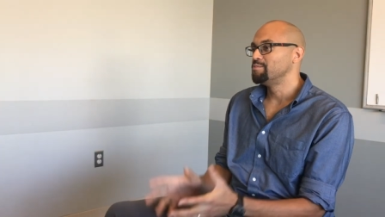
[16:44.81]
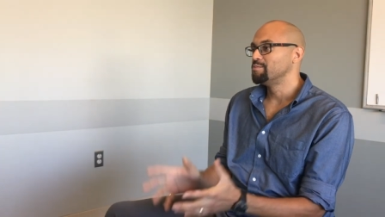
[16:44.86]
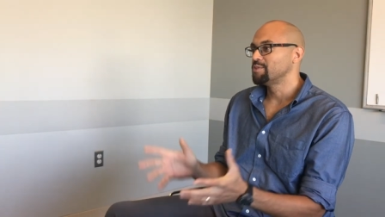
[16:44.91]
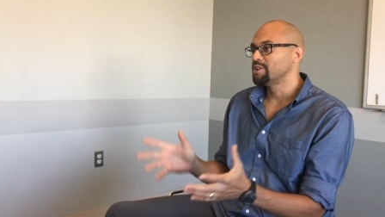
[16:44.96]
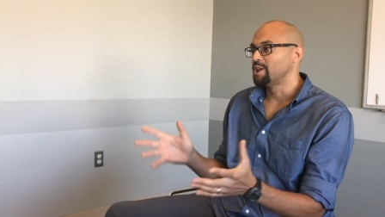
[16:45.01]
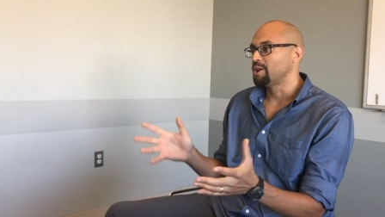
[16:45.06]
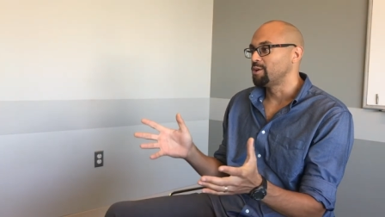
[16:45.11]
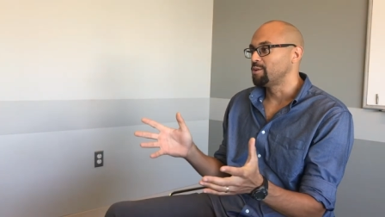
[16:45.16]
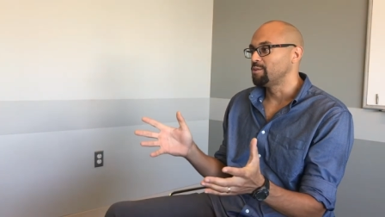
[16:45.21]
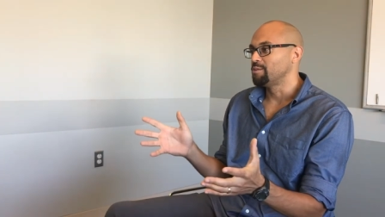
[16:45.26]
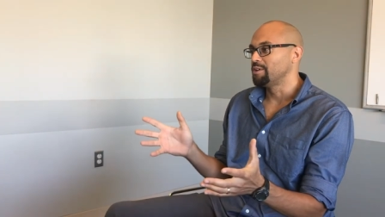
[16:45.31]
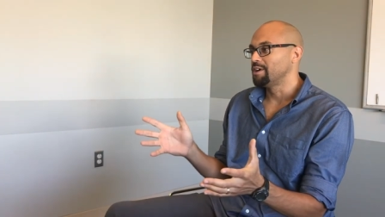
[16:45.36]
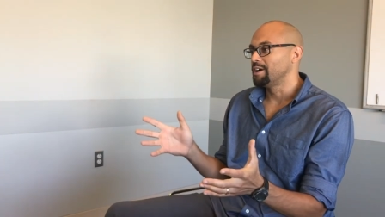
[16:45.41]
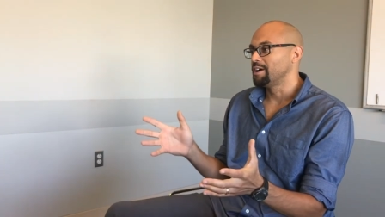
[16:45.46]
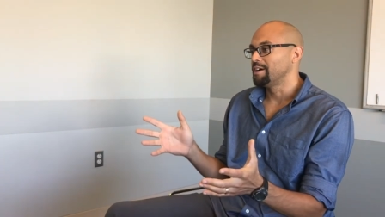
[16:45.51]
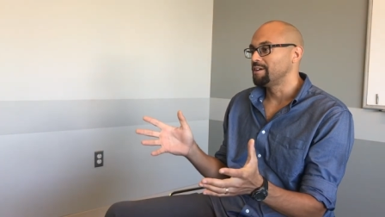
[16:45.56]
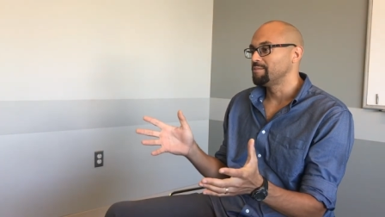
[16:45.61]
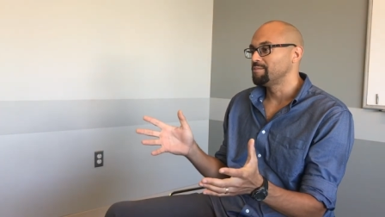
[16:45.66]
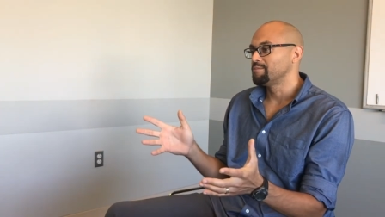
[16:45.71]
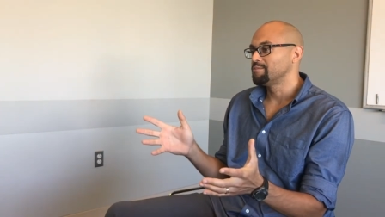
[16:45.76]
you know,
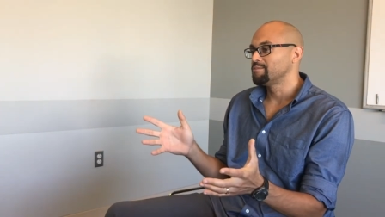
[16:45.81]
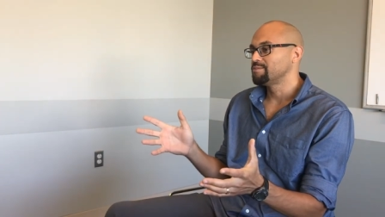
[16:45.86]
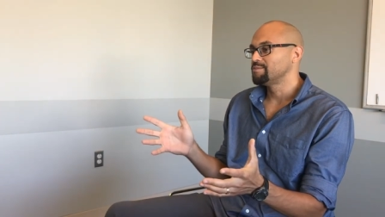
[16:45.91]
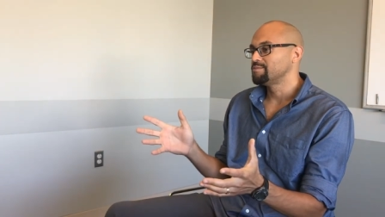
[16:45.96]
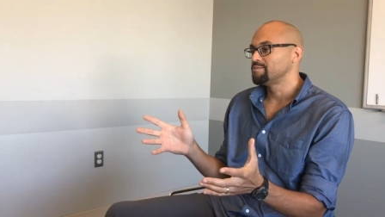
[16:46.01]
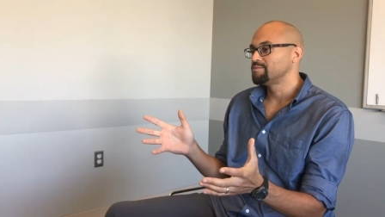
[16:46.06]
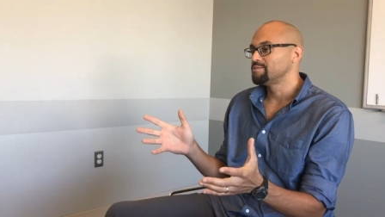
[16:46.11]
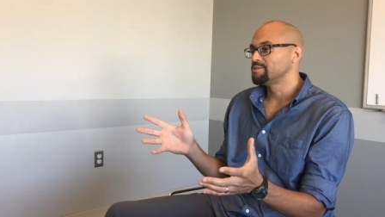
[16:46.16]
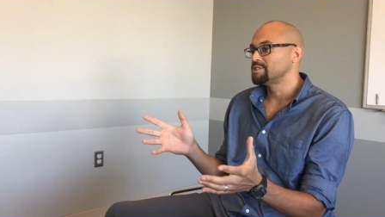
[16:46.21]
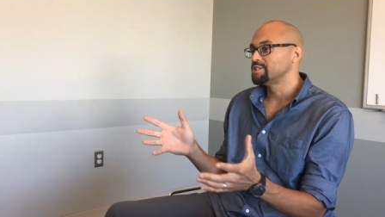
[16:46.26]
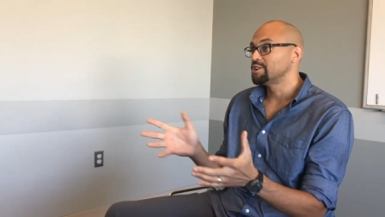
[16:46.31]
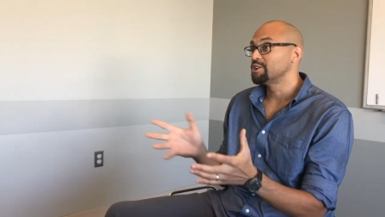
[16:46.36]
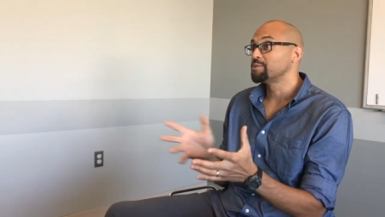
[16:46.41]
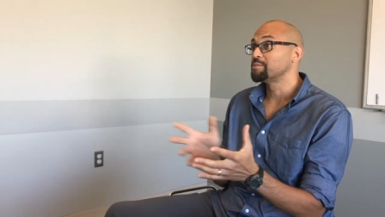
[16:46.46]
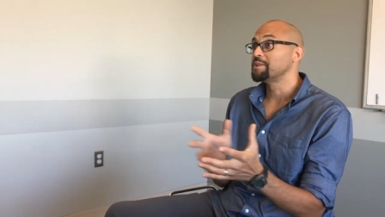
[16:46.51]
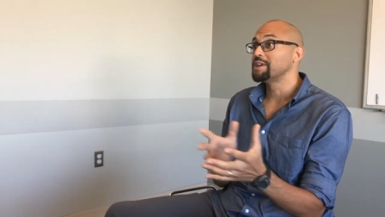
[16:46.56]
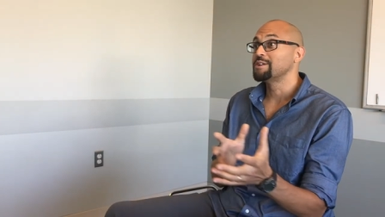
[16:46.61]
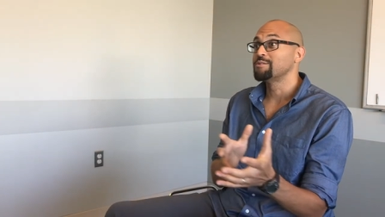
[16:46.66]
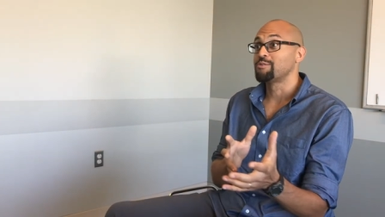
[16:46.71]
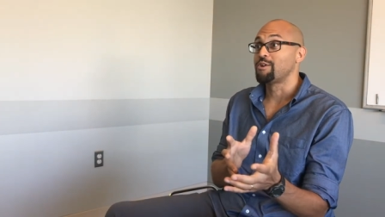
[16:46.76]
uh,
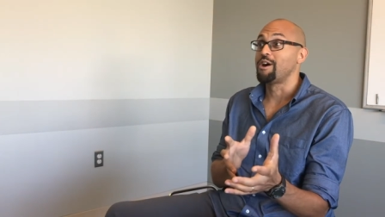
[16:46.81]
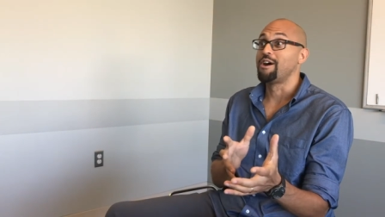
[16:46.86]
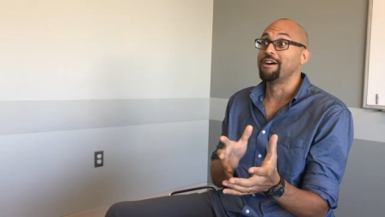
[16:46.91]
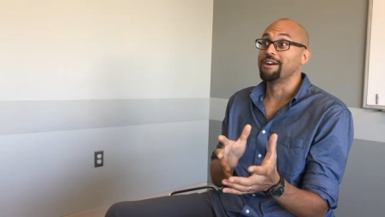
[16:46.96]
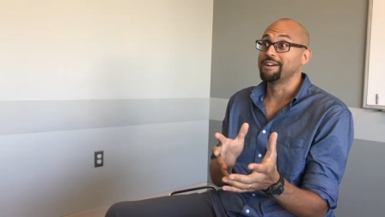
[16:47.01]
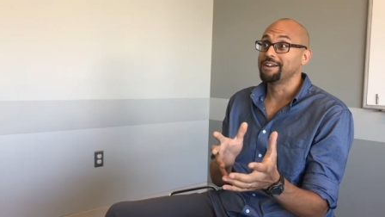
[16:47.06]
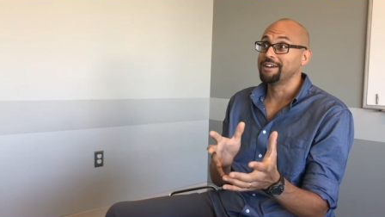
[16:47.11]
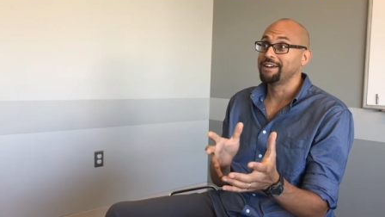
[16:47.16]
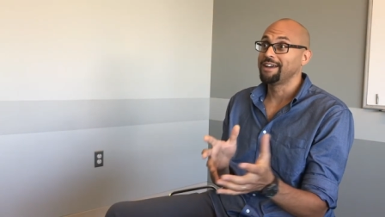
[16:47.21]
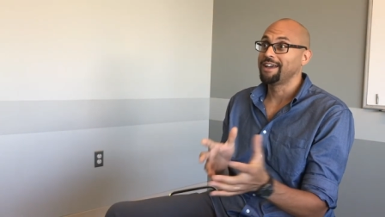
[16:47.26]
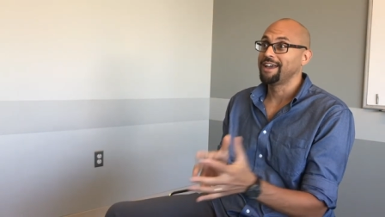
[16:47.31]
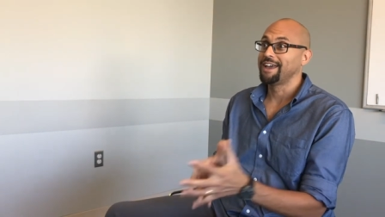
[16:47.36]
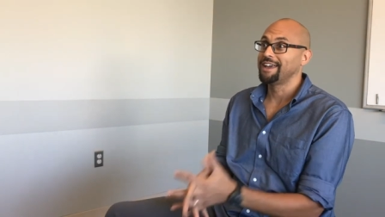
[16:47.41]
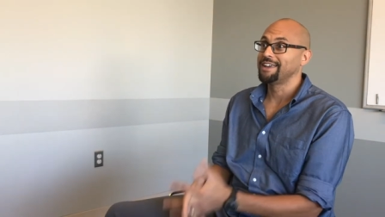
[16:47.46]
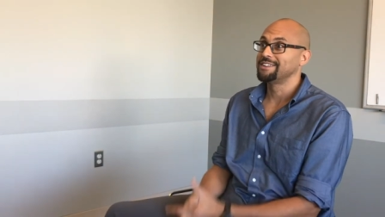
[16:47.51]
steered me wrong.